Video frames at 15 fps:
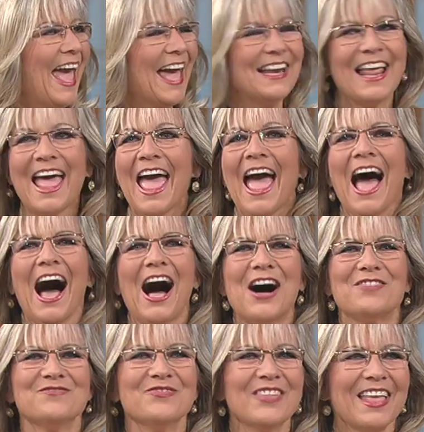and
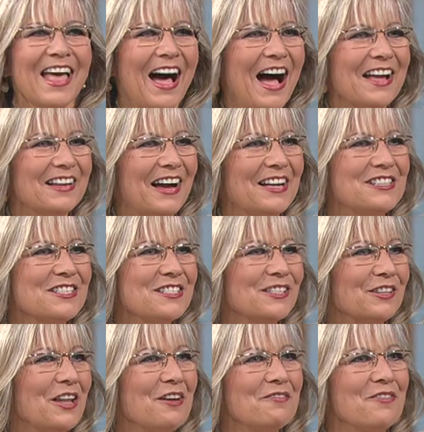um, I, I just
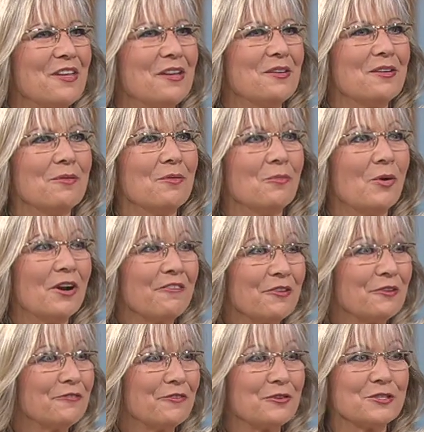love that one of
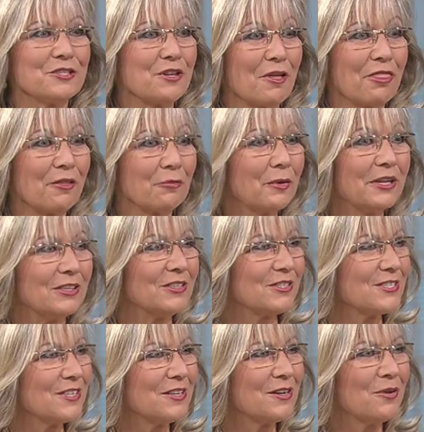your first
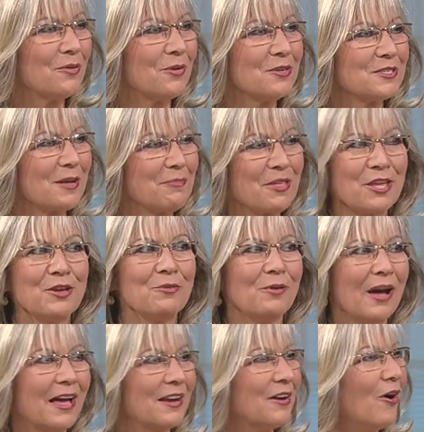thrills, something you
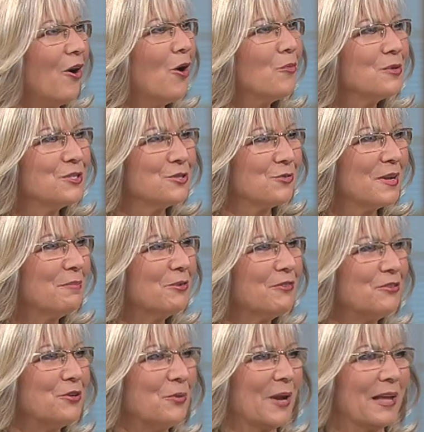had always dreamed of
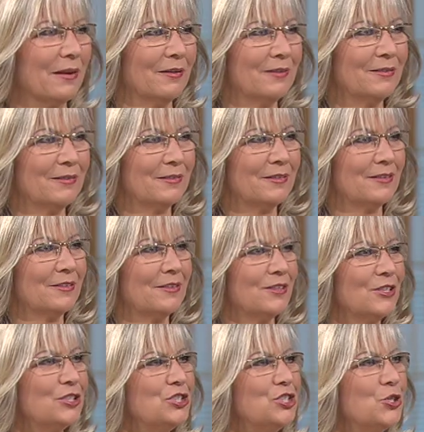doing,
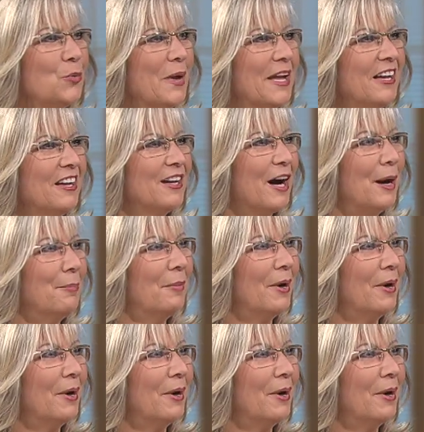chewing gum.